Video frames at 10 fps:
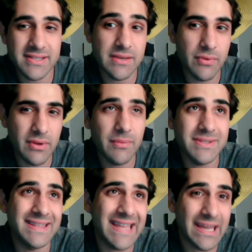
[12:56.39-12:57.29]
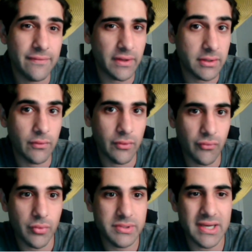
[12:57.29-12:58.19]
he really wasn't that effective going
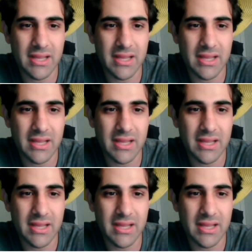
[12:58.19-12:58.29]
forward today,